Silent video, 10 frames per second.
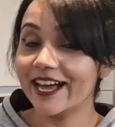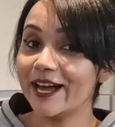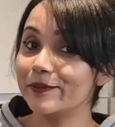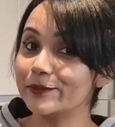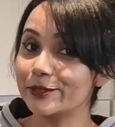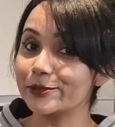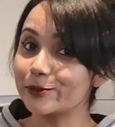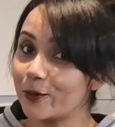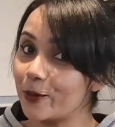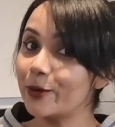I'm
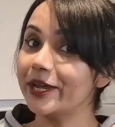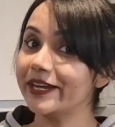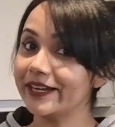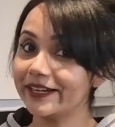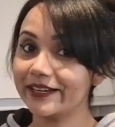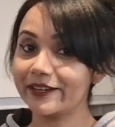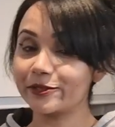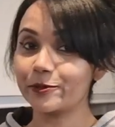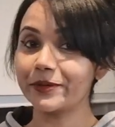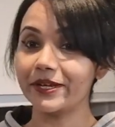just going
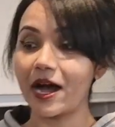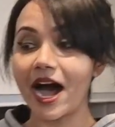to be